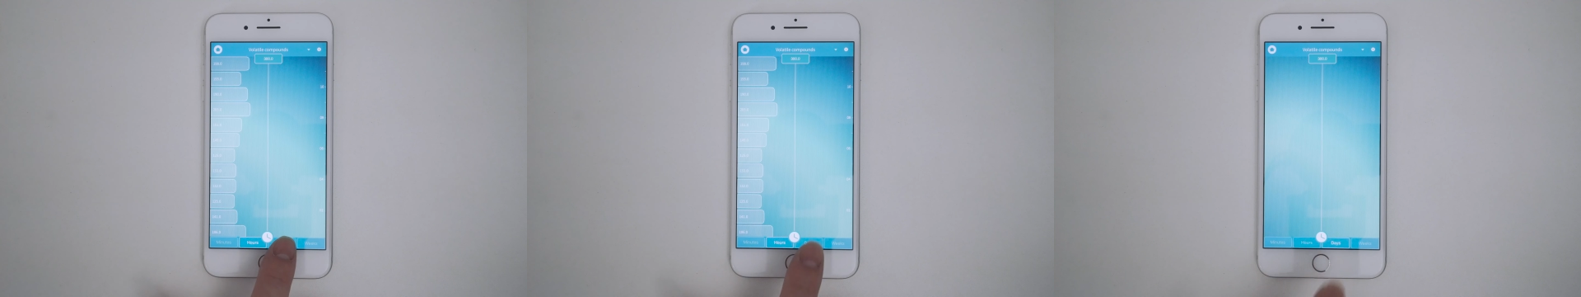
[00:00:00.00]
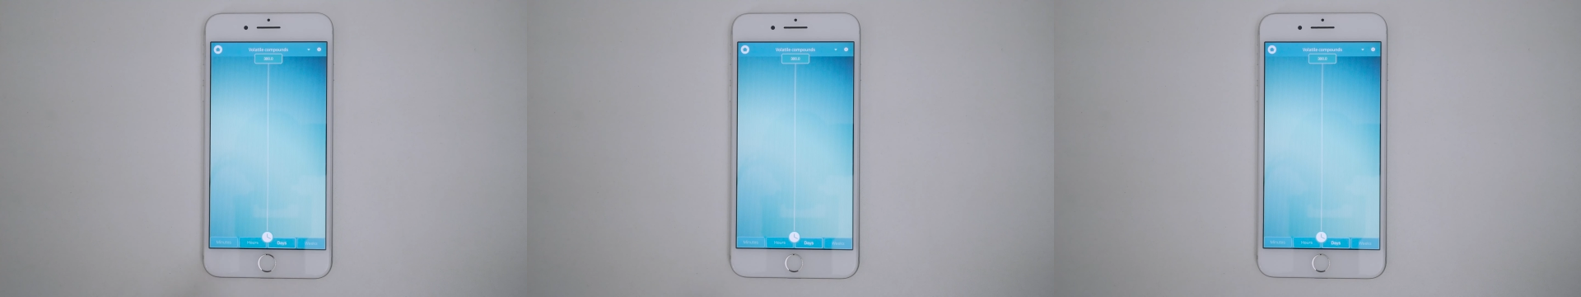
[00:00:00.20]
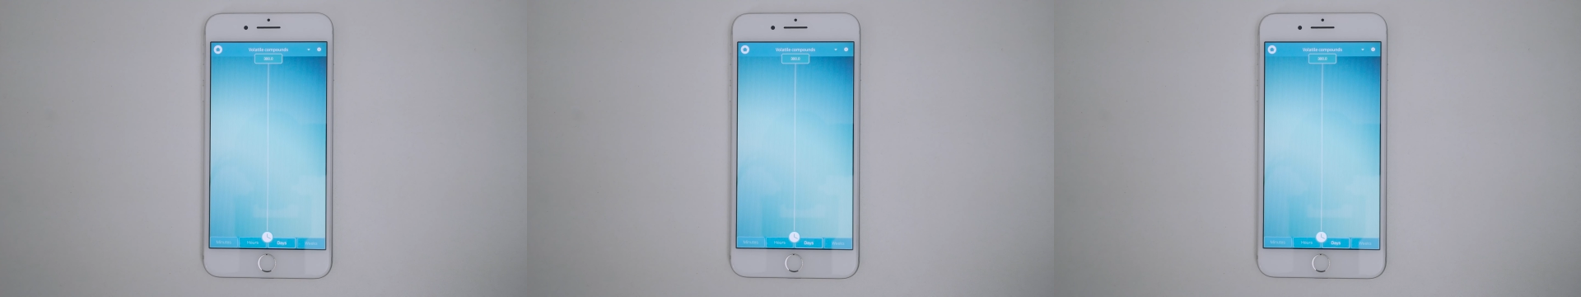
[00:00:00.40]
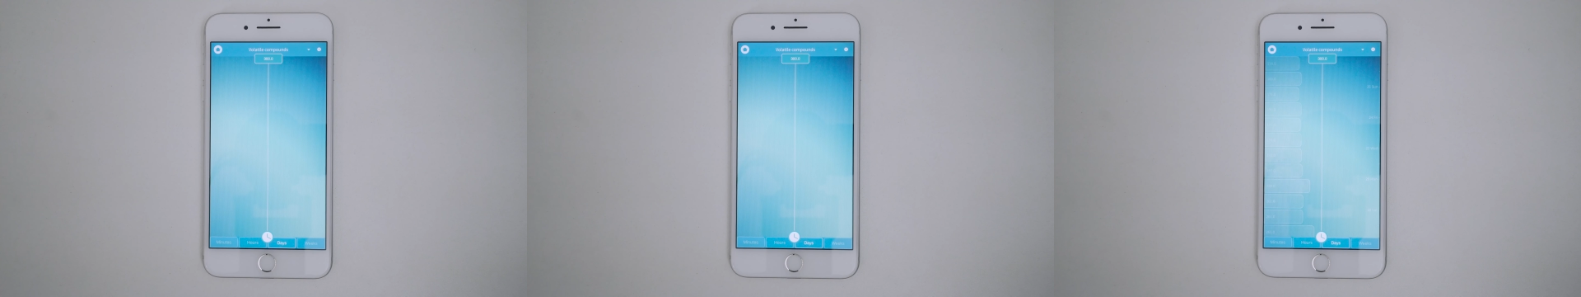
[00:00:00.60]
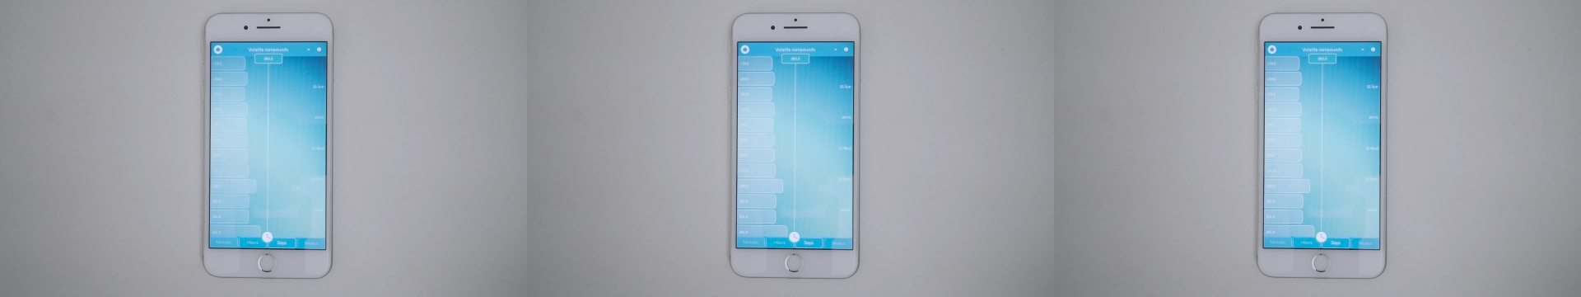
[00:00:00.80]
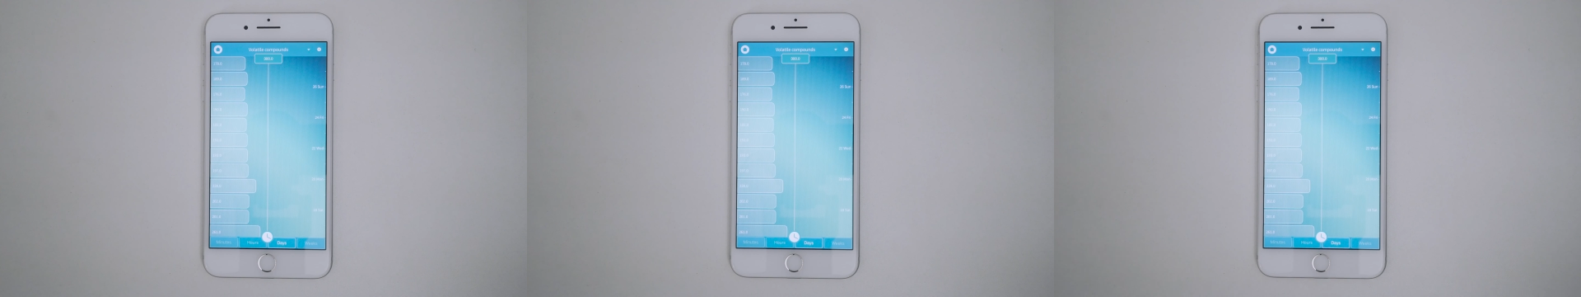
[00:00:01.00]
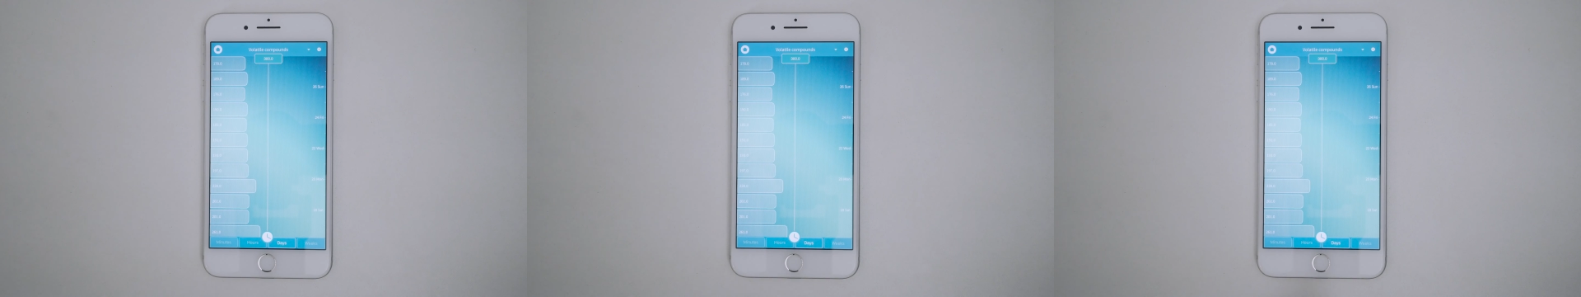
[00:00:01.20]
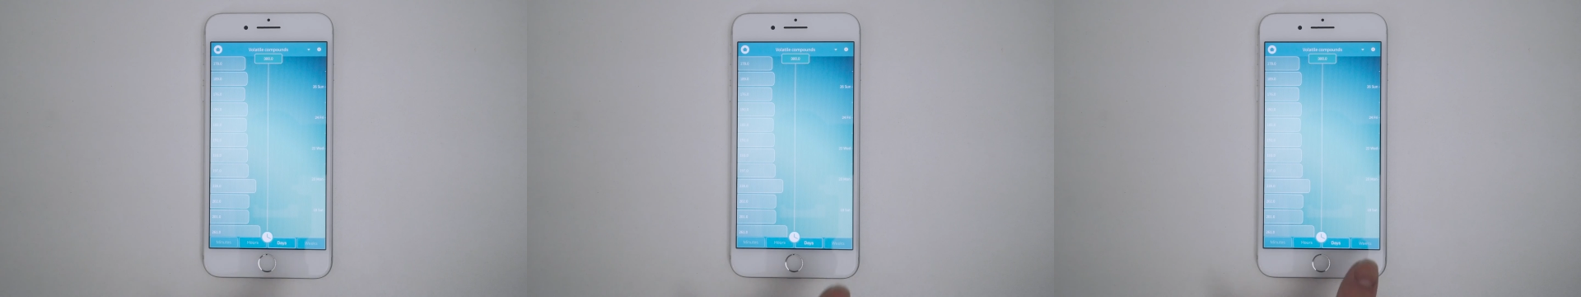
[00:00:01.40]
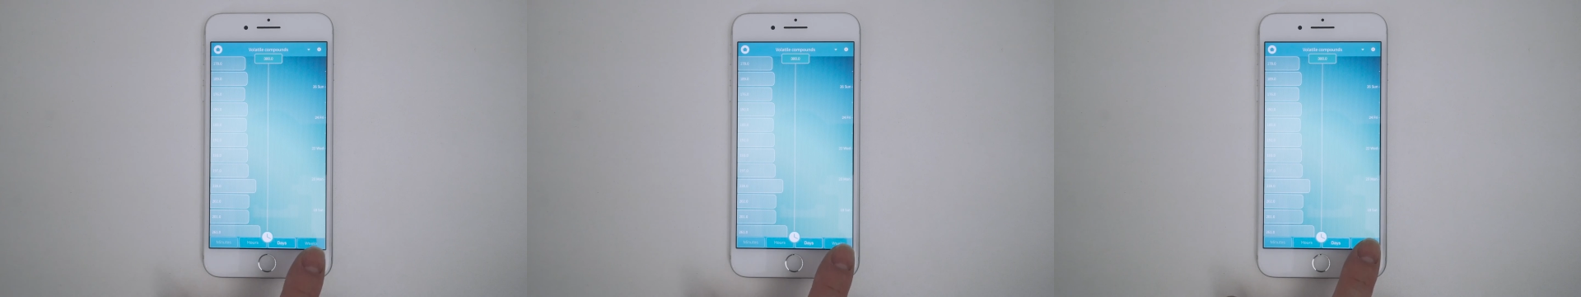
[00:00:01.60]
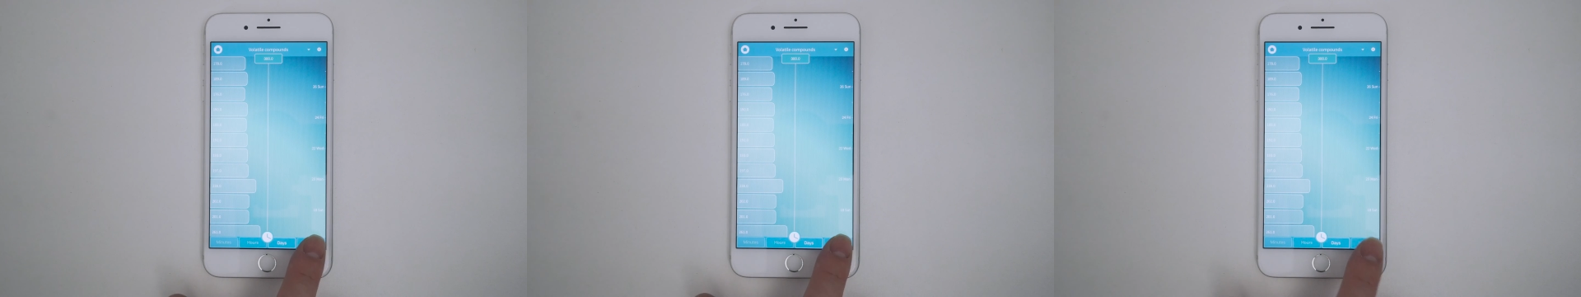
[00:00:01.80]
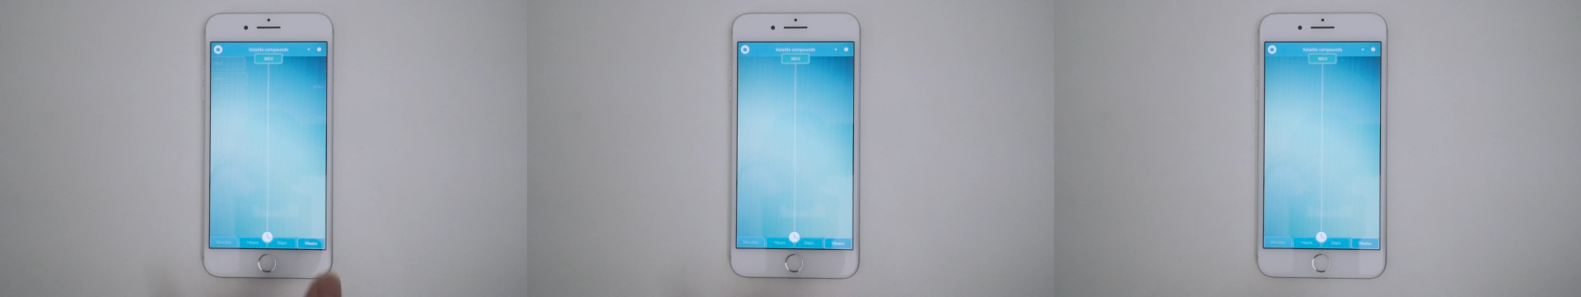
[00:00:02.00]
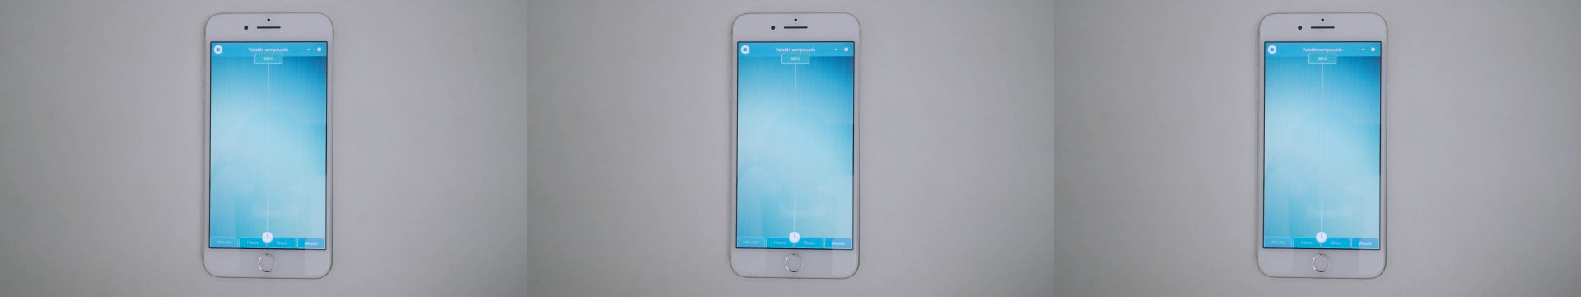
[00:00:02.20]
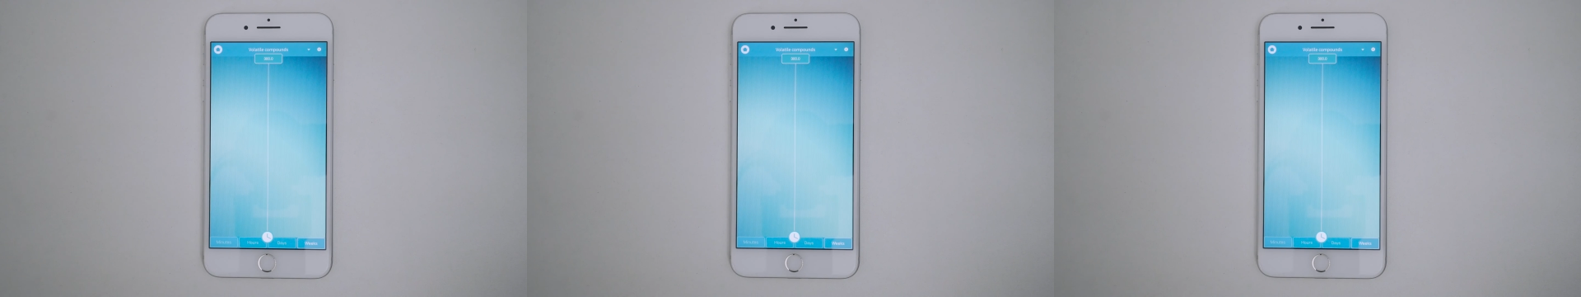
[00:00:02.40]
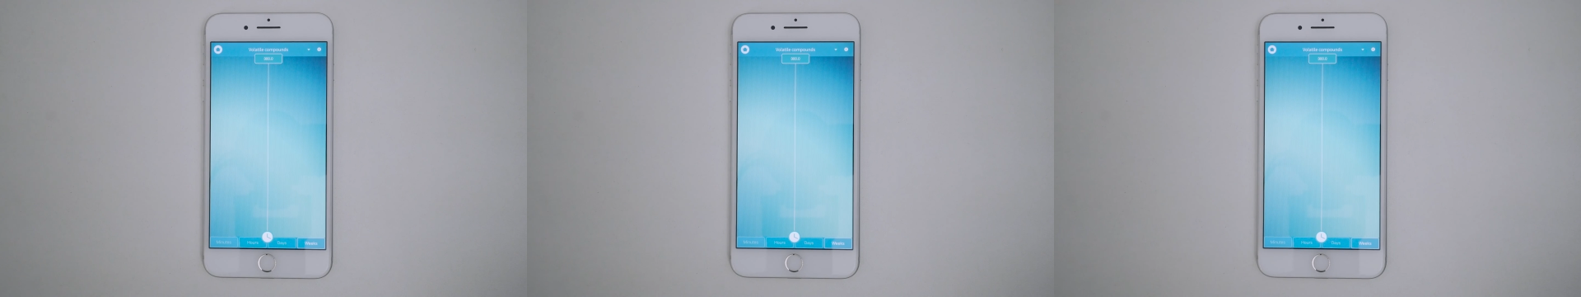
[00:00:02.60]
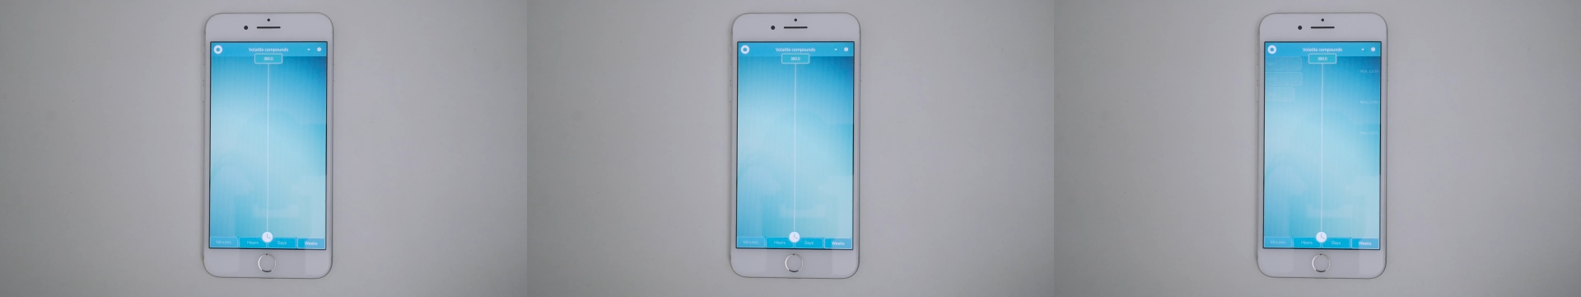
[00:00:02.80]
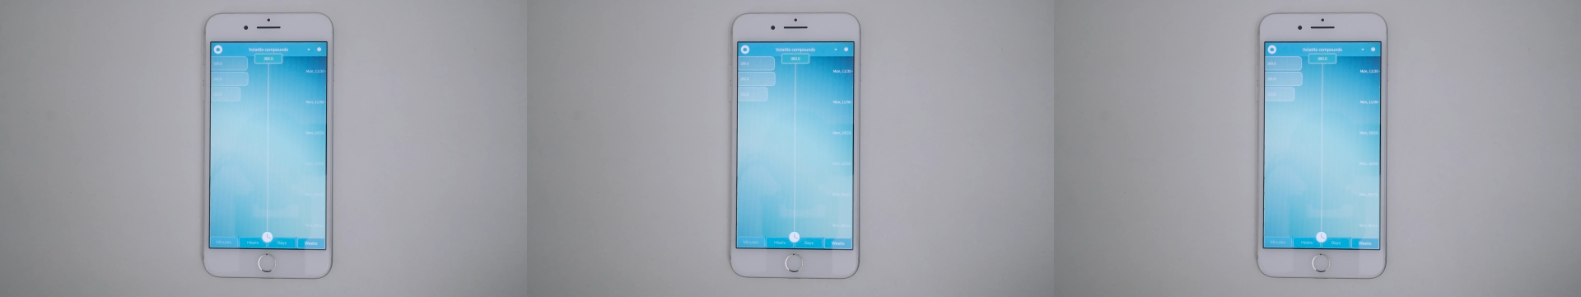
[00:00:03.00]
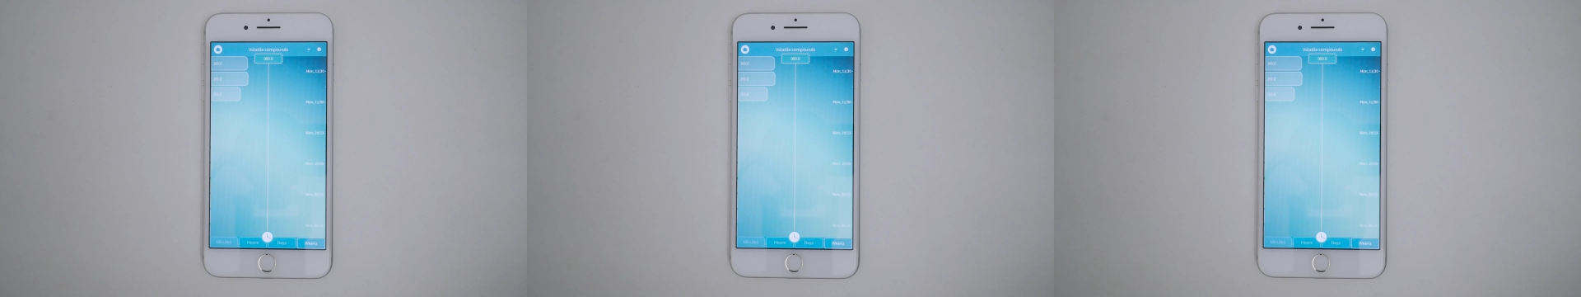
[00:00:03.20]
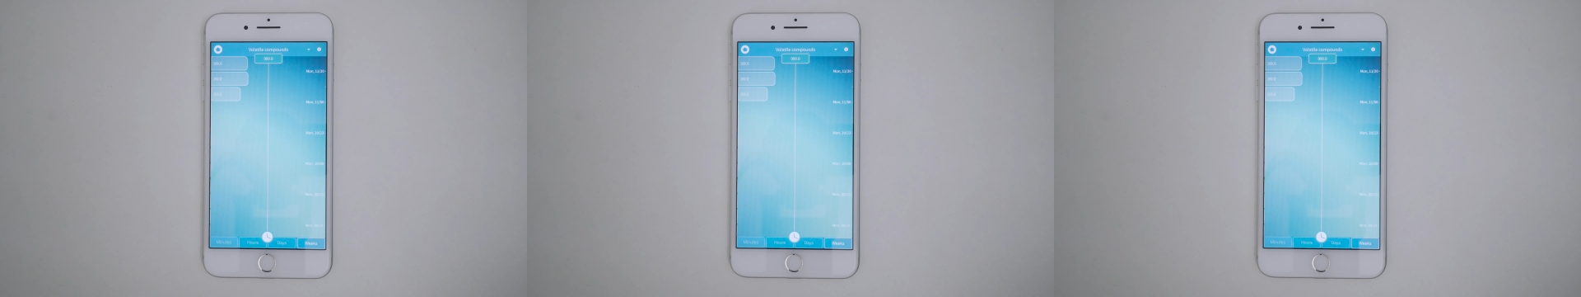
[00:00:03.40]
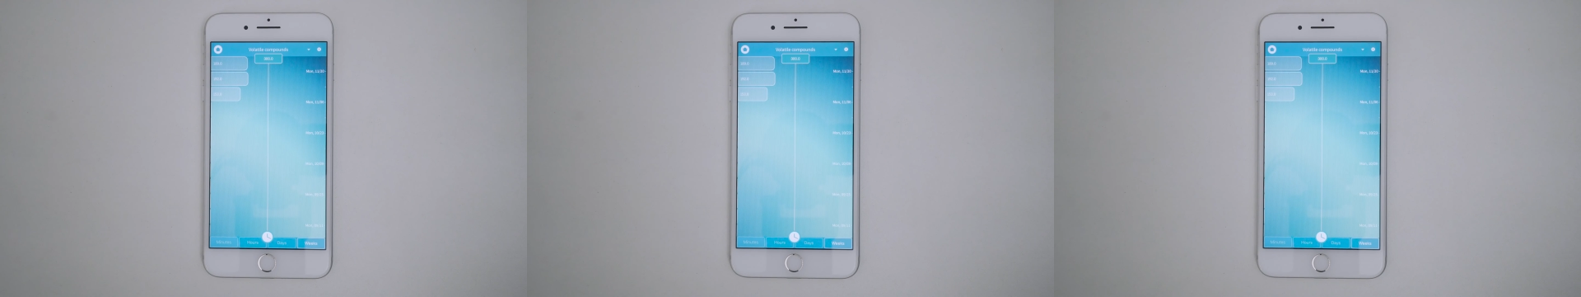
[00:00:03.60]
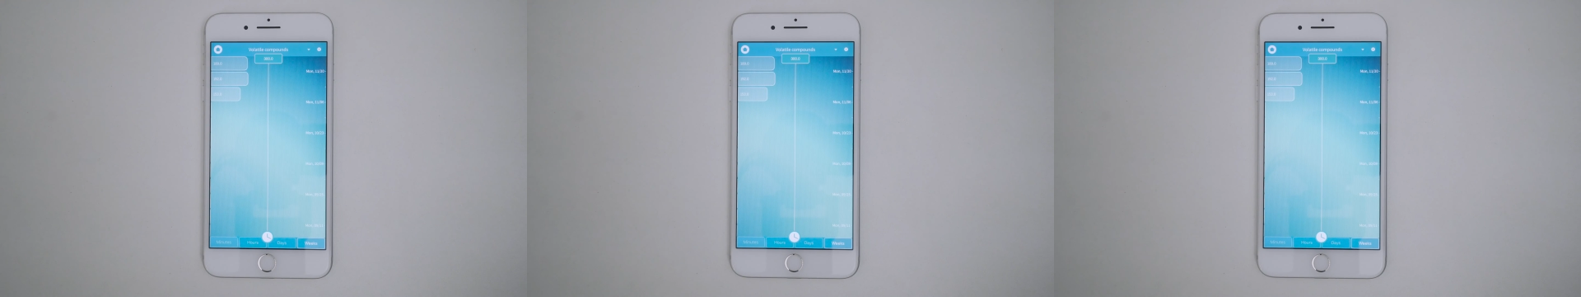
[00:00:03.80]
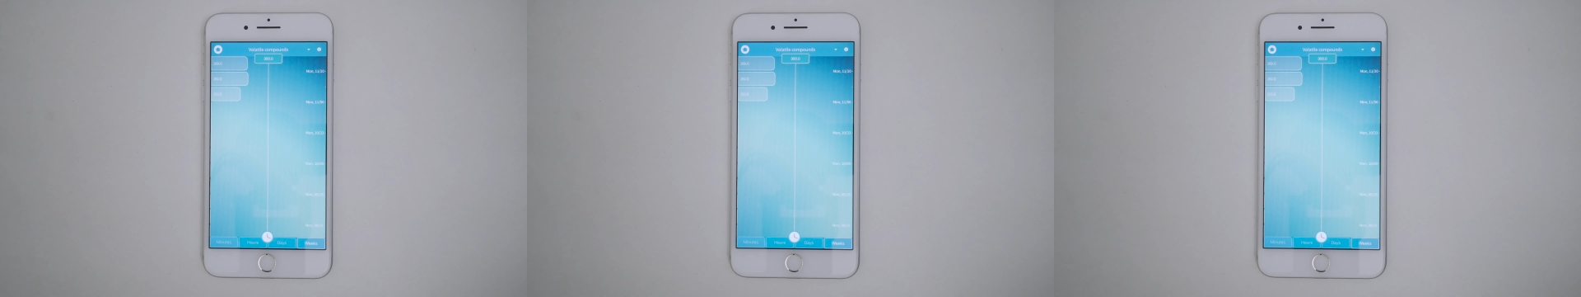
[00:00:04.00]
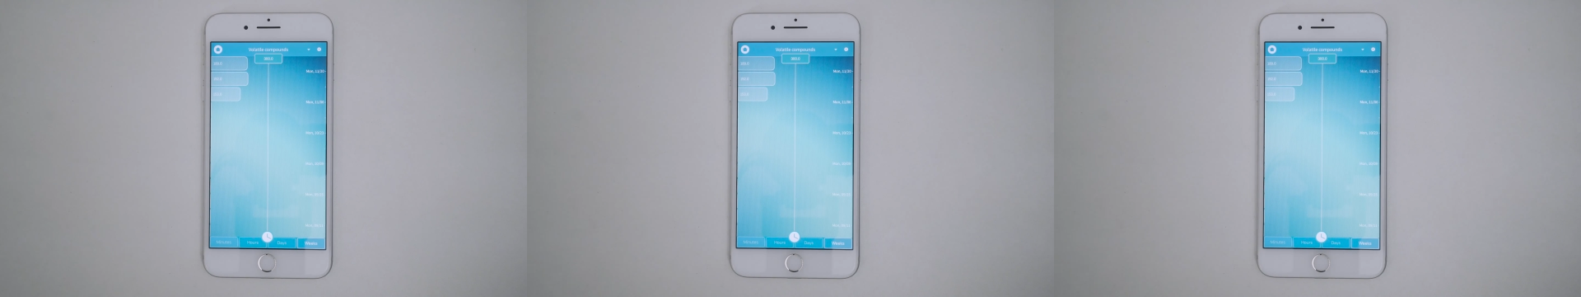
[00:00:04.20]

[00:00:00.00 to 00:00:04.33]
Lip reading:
No face is visible, so there are no lips to read.